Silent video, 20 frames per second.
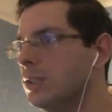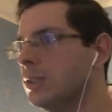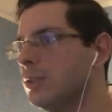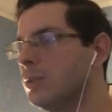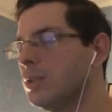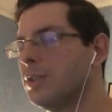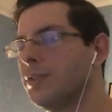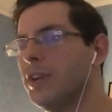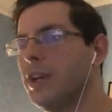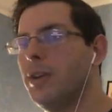
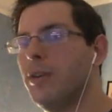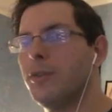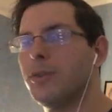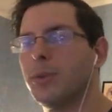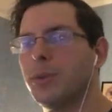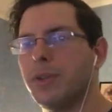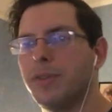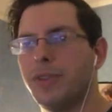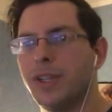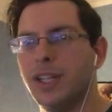What
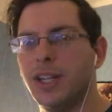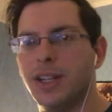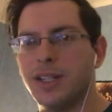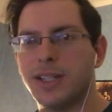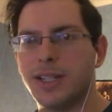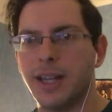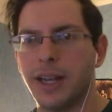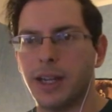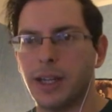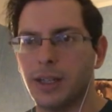have you learnt
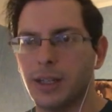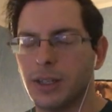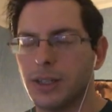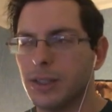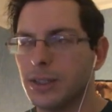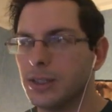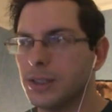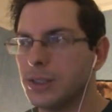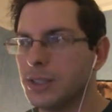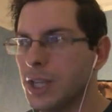today?
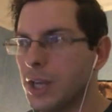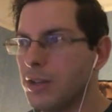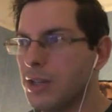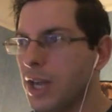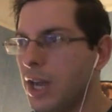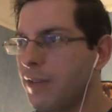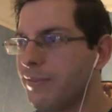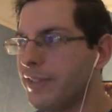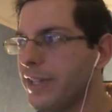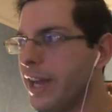Don't
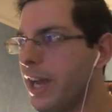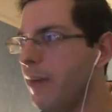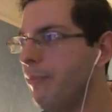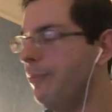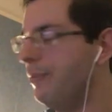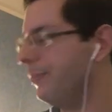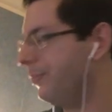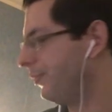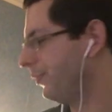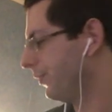have lamb.
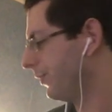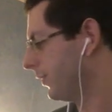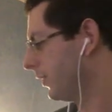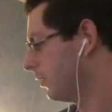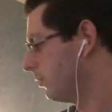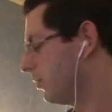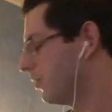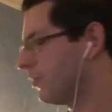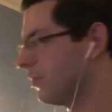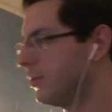
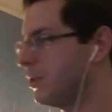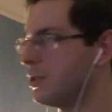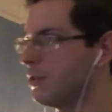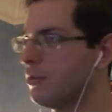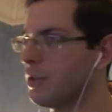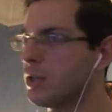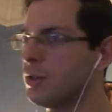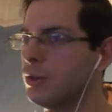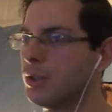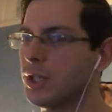before you do
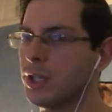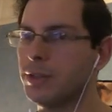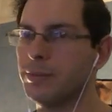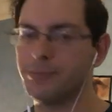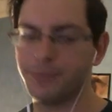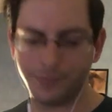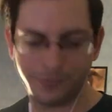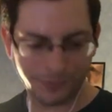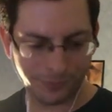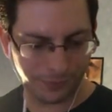recording.
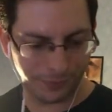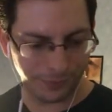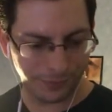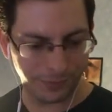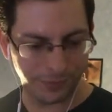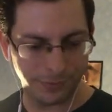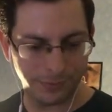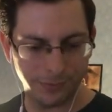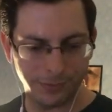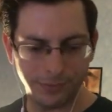
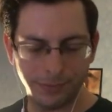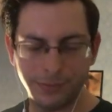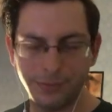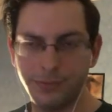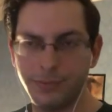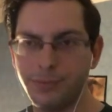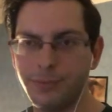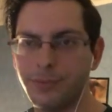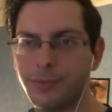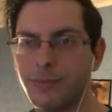
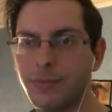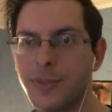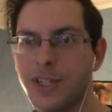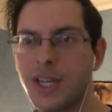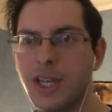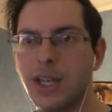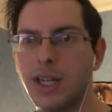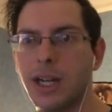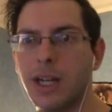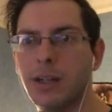
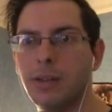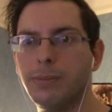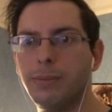See you later.